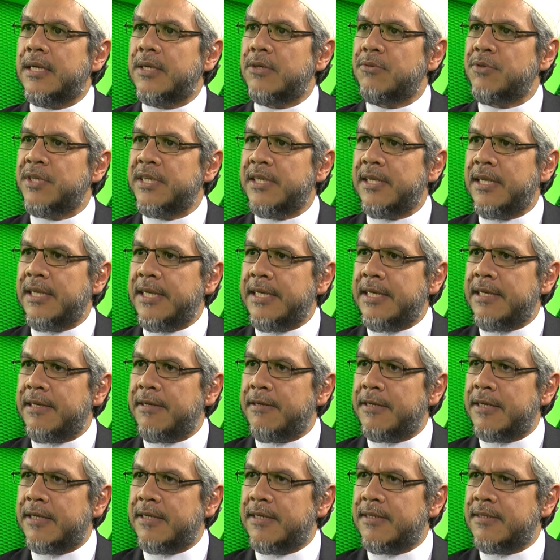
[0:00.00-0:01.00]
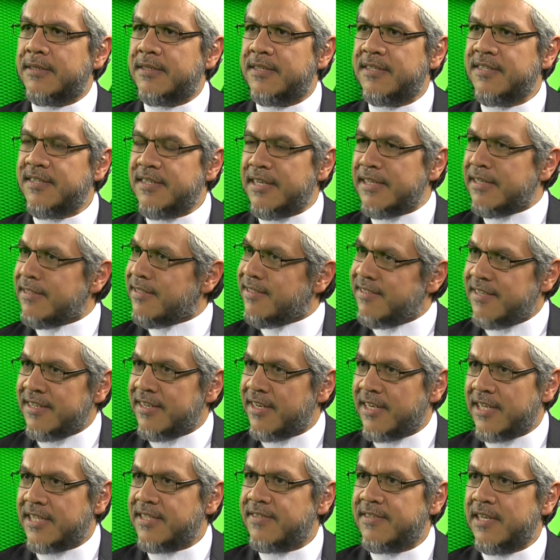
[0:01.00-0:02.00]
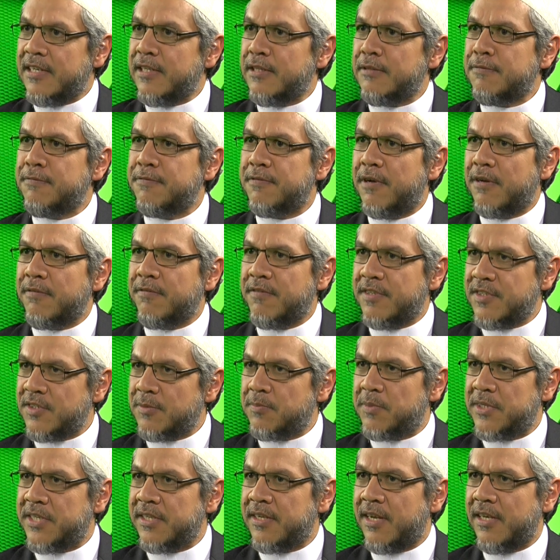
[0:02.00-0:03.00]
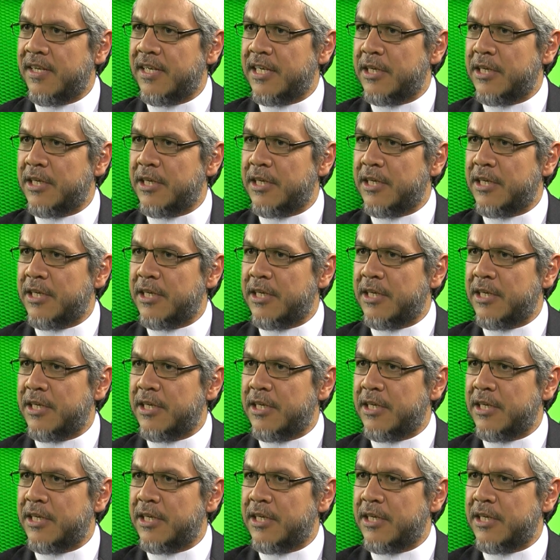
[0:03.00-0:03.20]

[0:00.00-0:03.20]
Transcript: really distancing itself of this particular